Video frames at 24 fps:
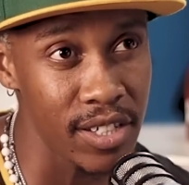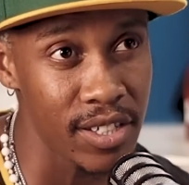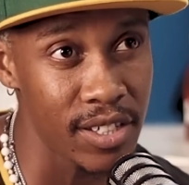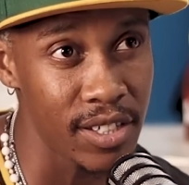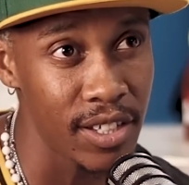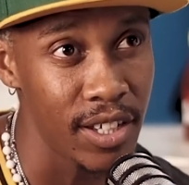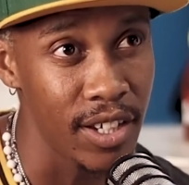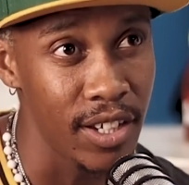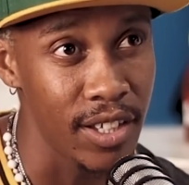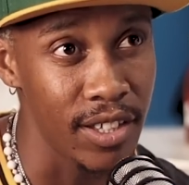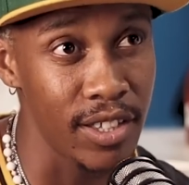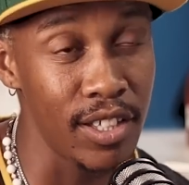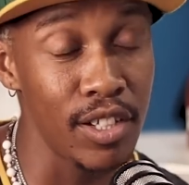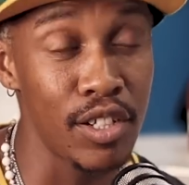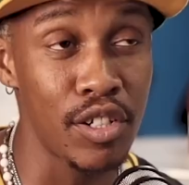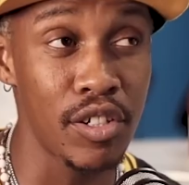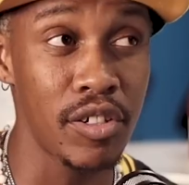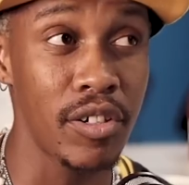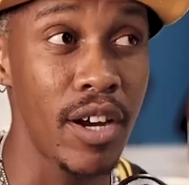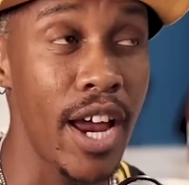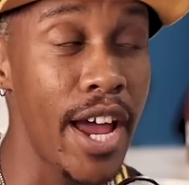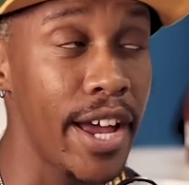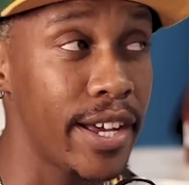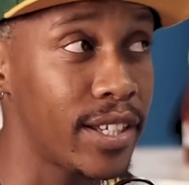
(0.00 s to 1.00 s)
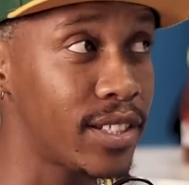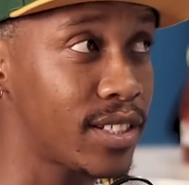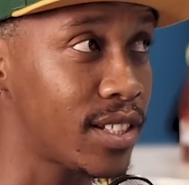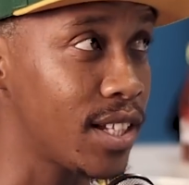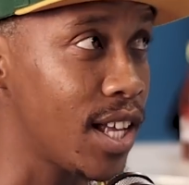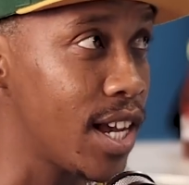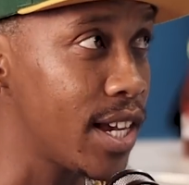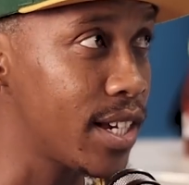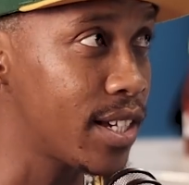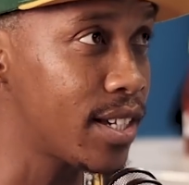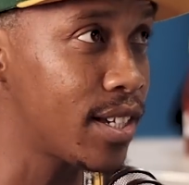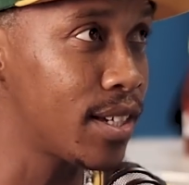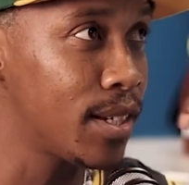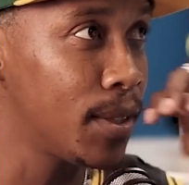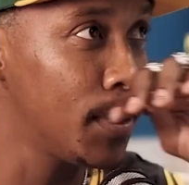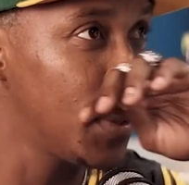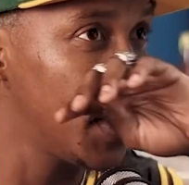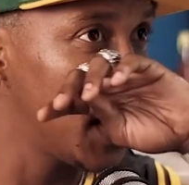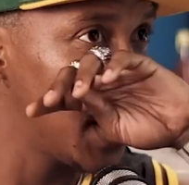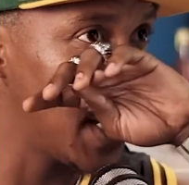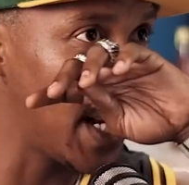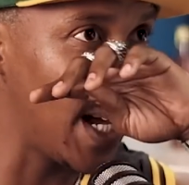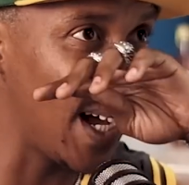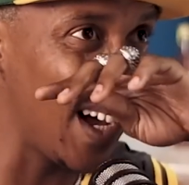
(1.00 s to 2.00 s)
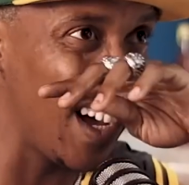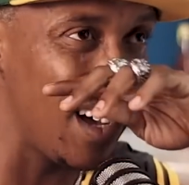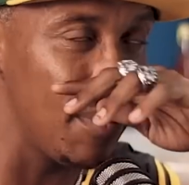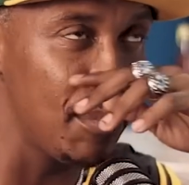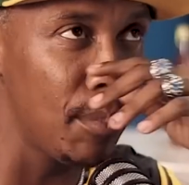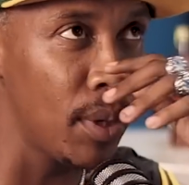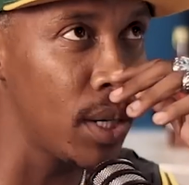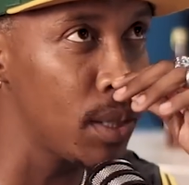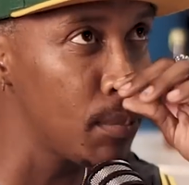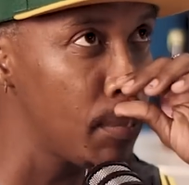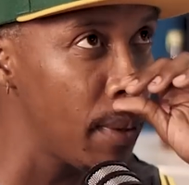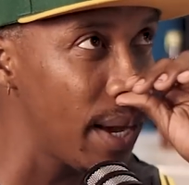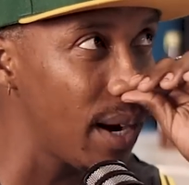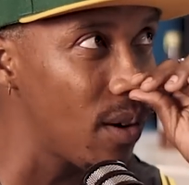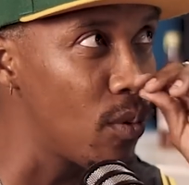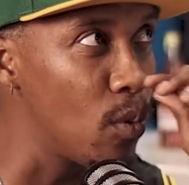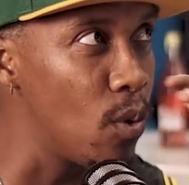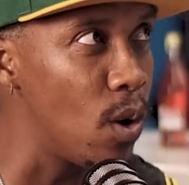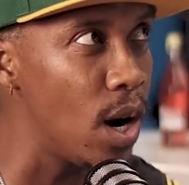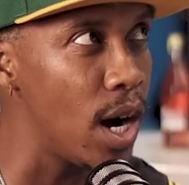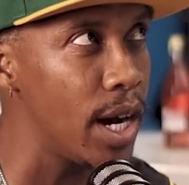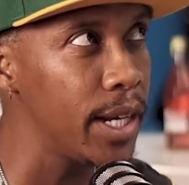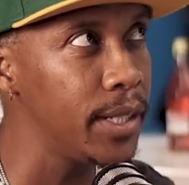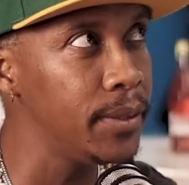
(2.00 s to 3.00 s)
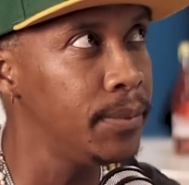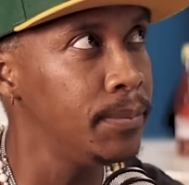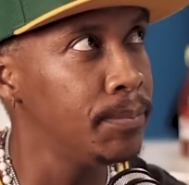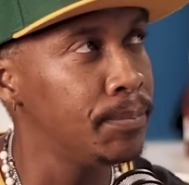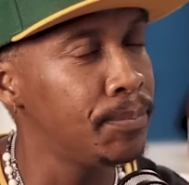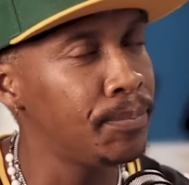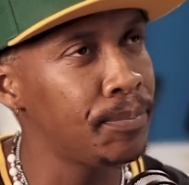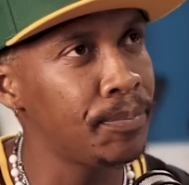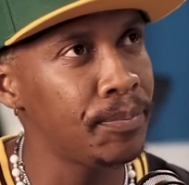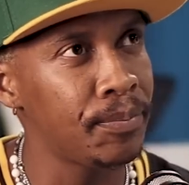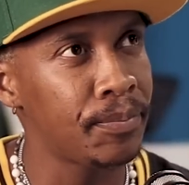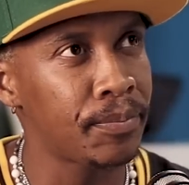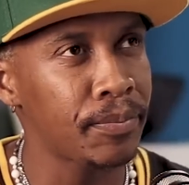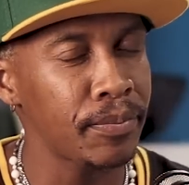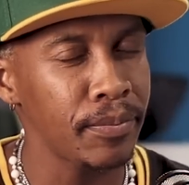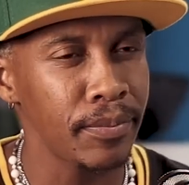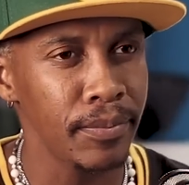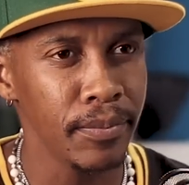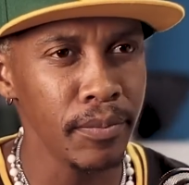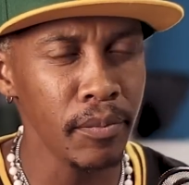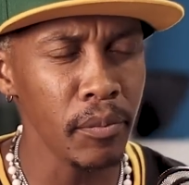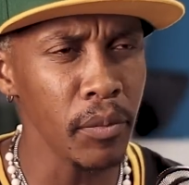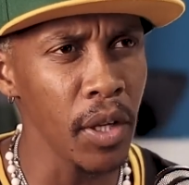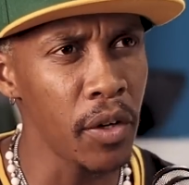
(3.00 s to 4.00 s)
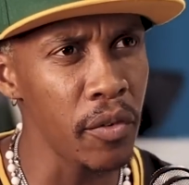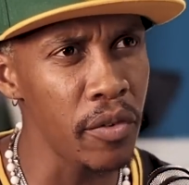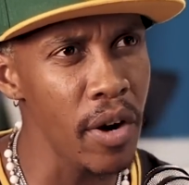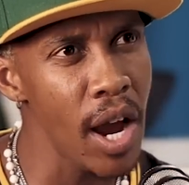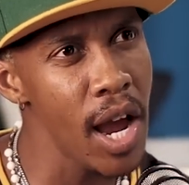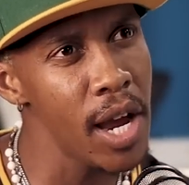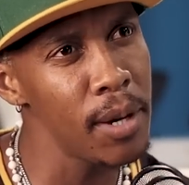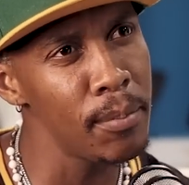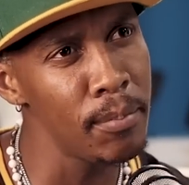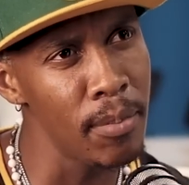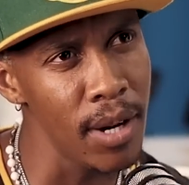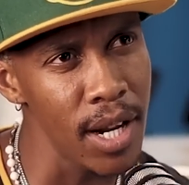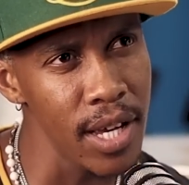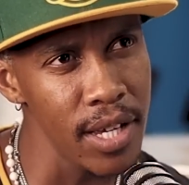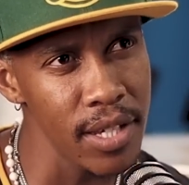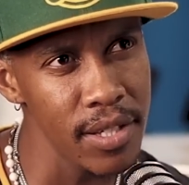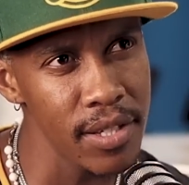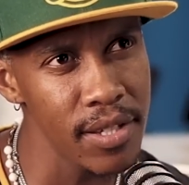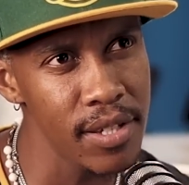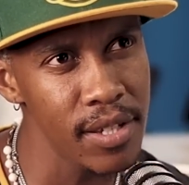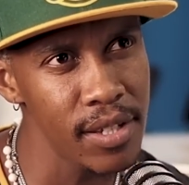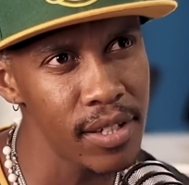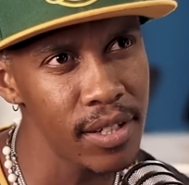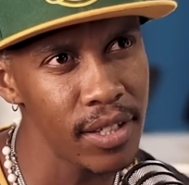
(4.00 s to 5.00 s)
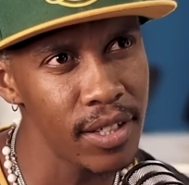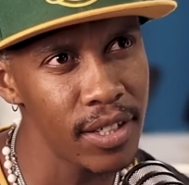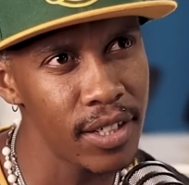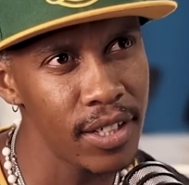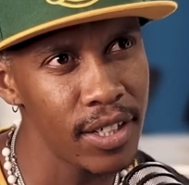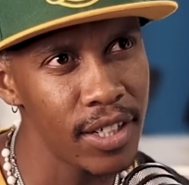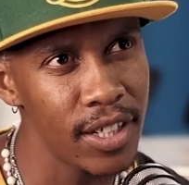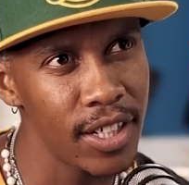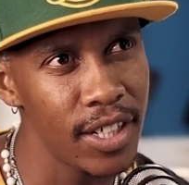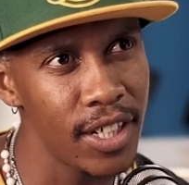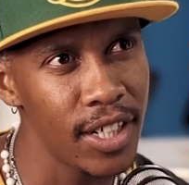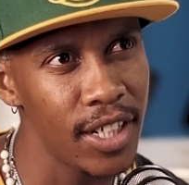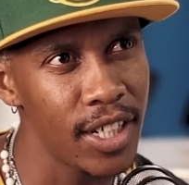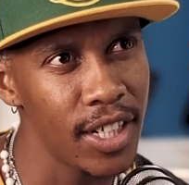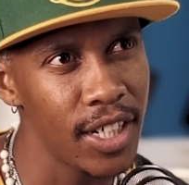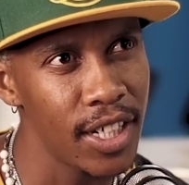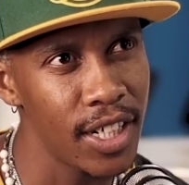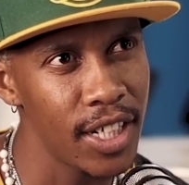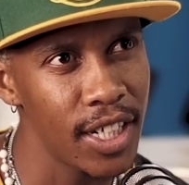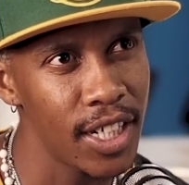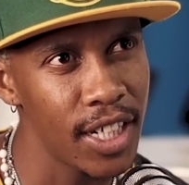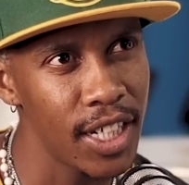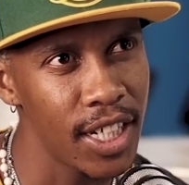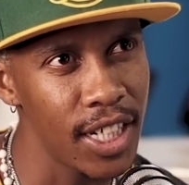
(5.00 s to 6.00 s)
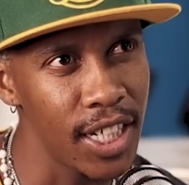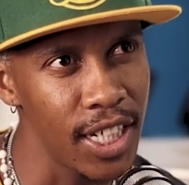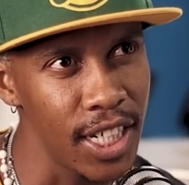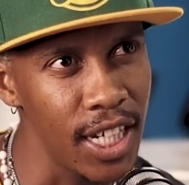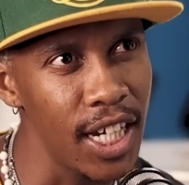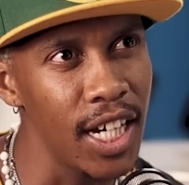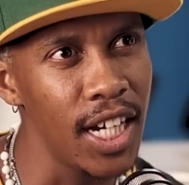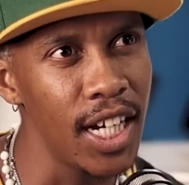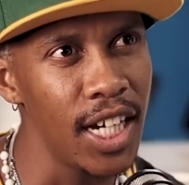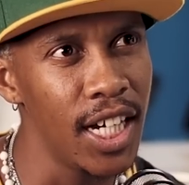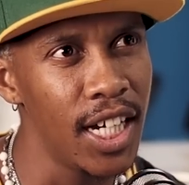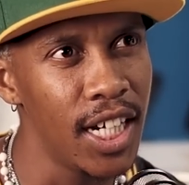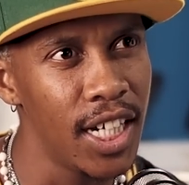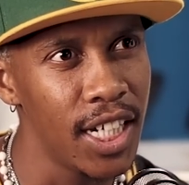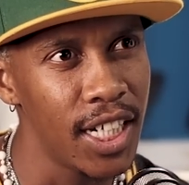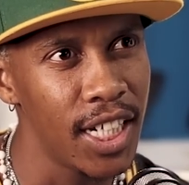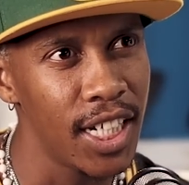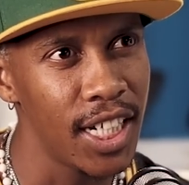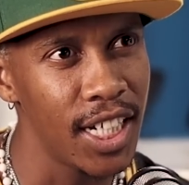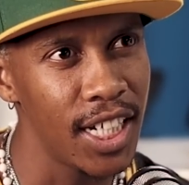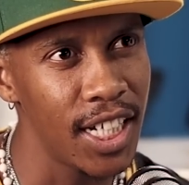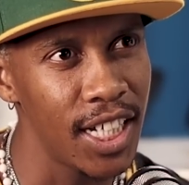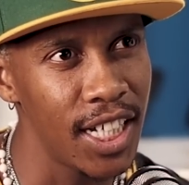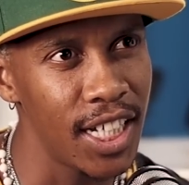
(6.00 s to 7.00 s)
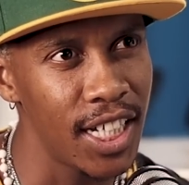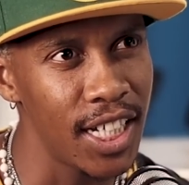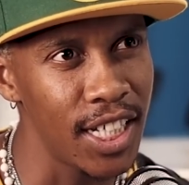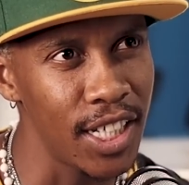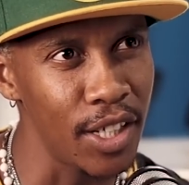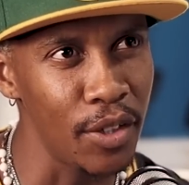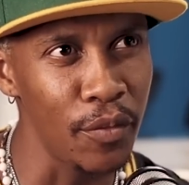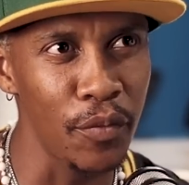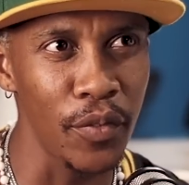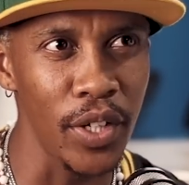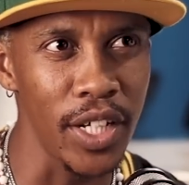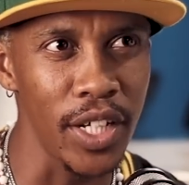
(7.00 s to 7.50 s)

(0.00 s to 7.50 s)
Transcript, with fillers: Of course, of the course. tracks like uh, body bag one. Yeah. Ryan Blaze. Ooh ooh ooh. Hold yeah. on hold on hold on a second.